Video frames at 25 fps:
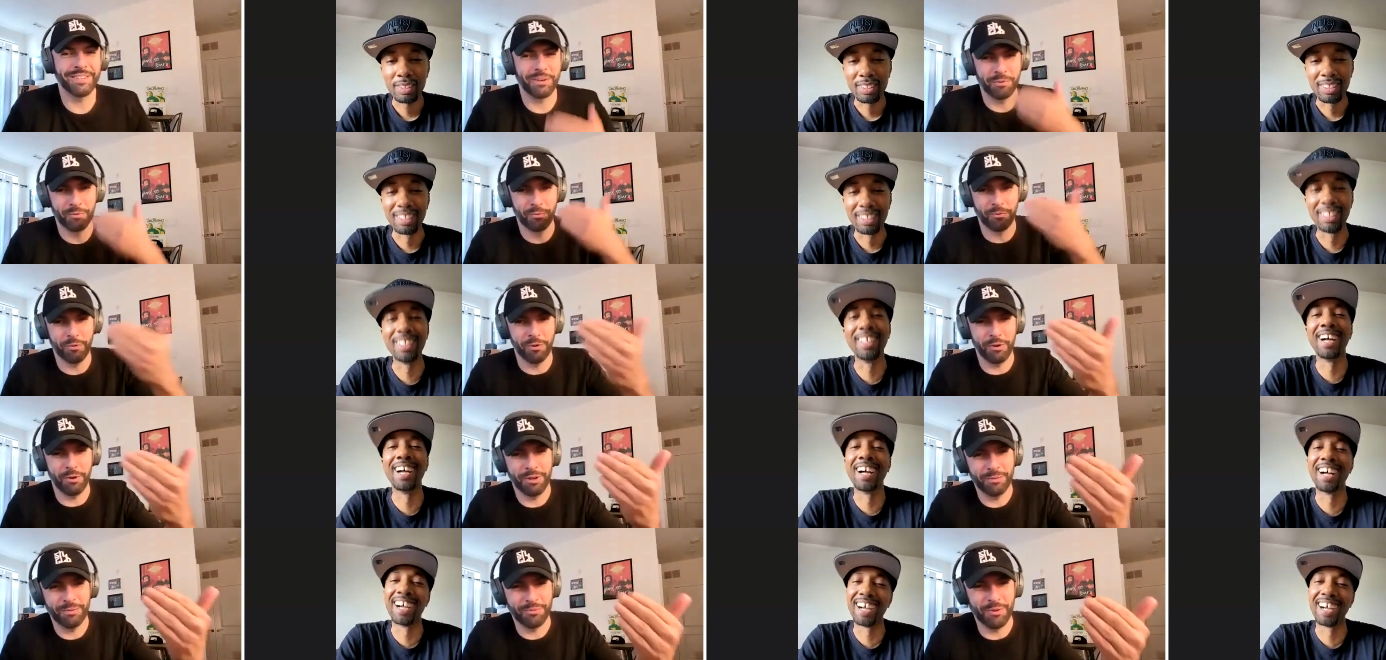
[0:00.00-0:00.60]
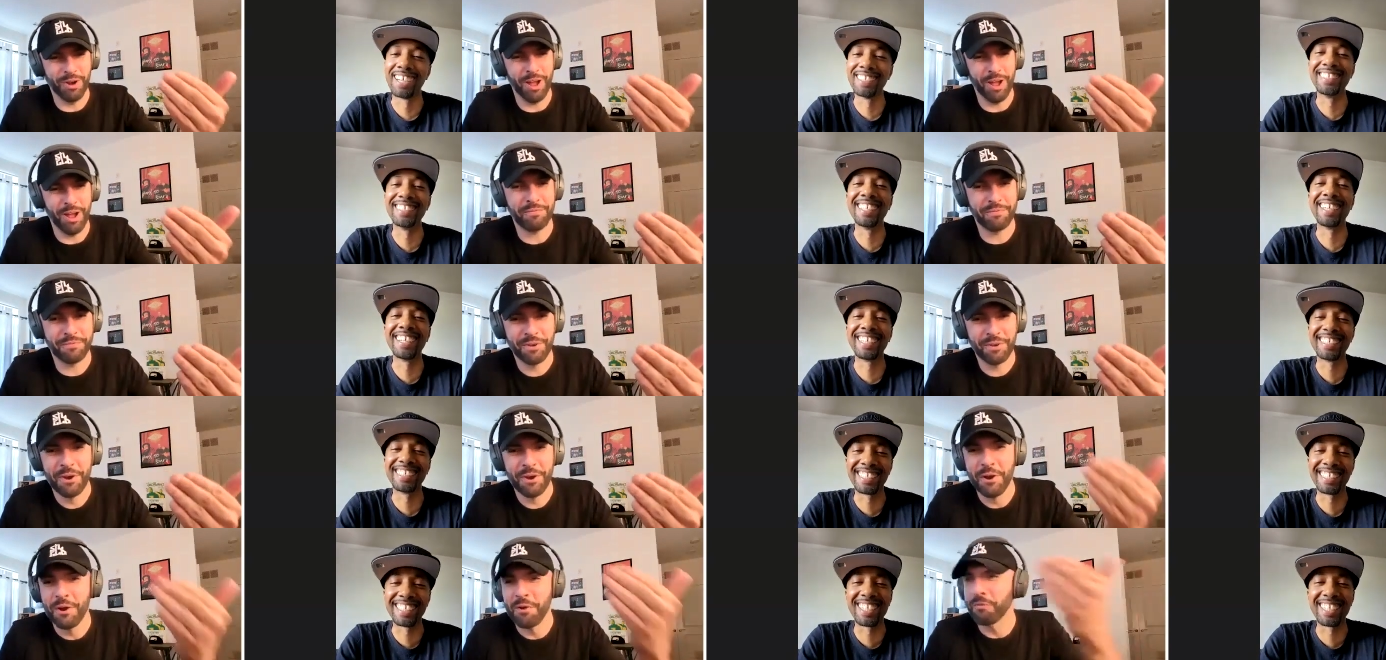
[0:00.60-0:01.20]

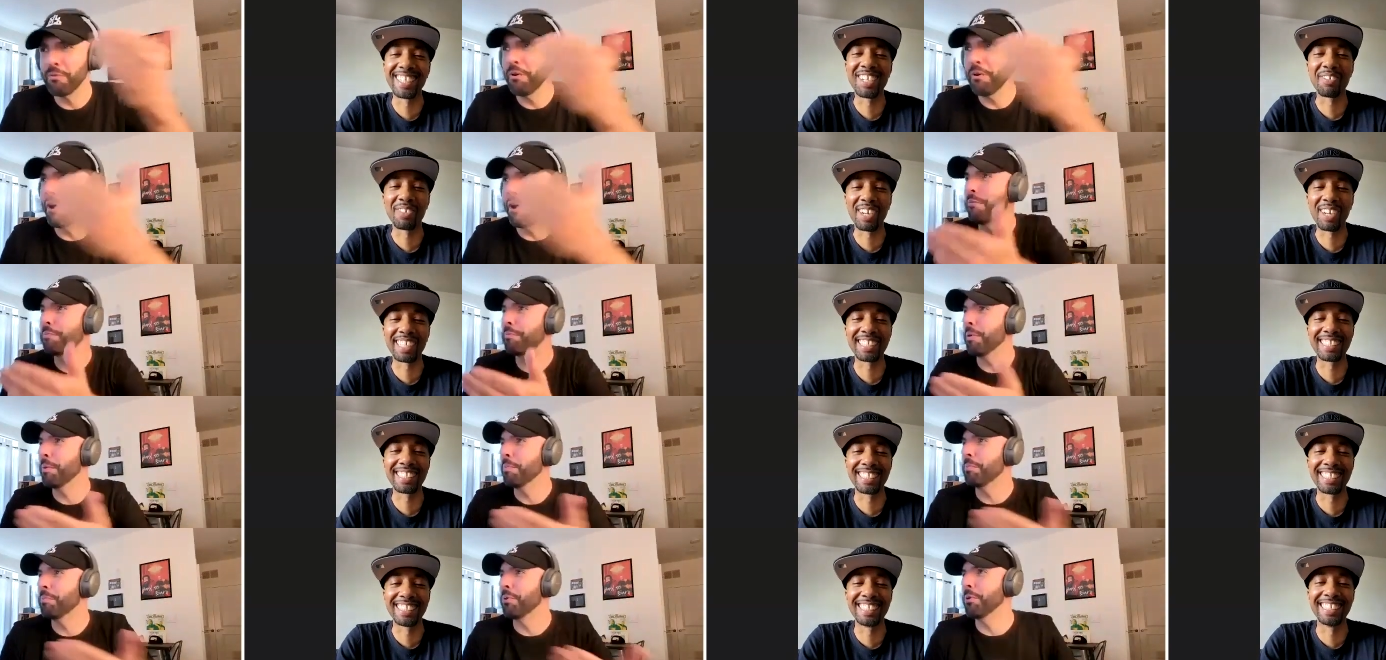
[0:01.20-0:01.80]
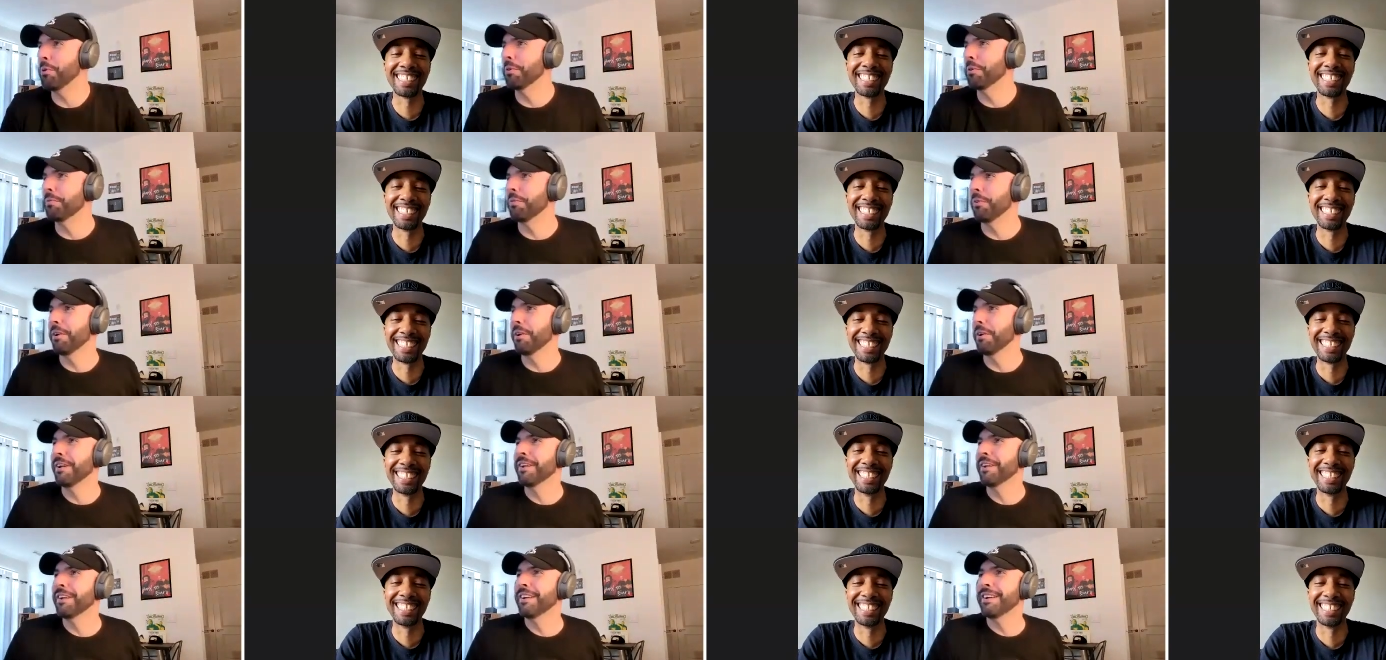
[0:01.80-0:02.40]
Speaker 1: rough, yeah, yeah, rough right? but
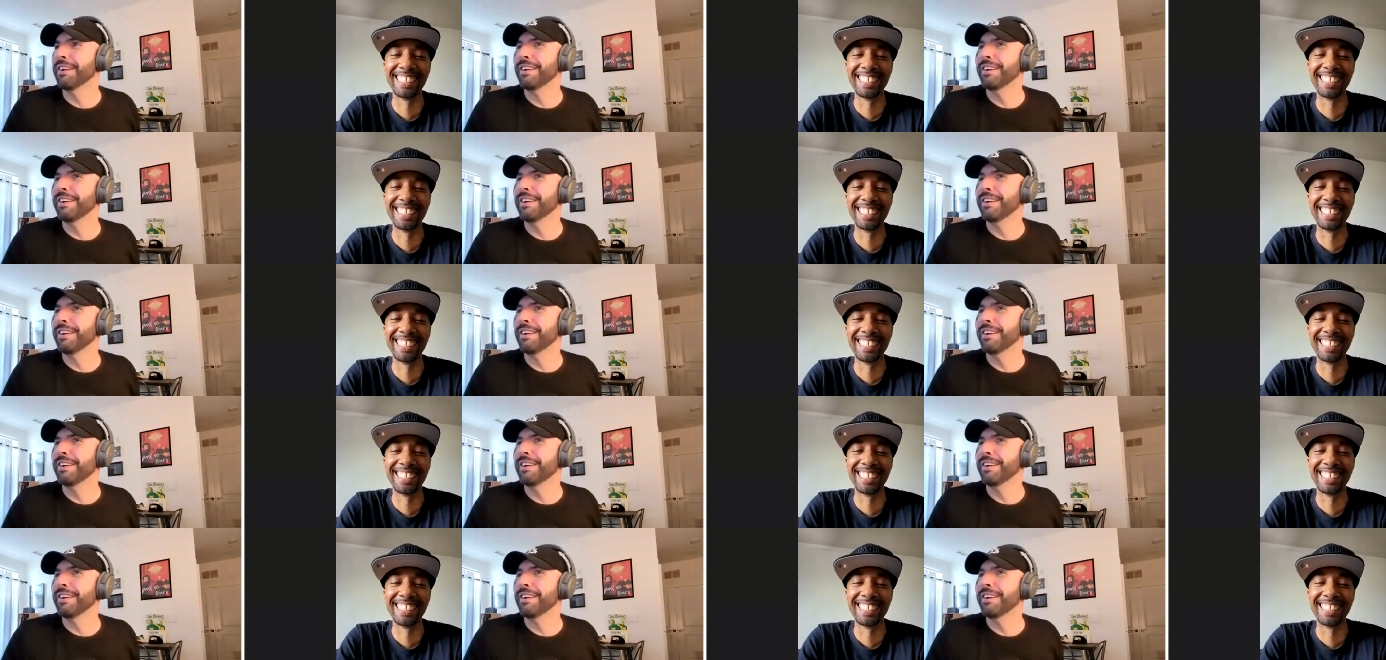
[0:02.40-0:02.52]
beautiful.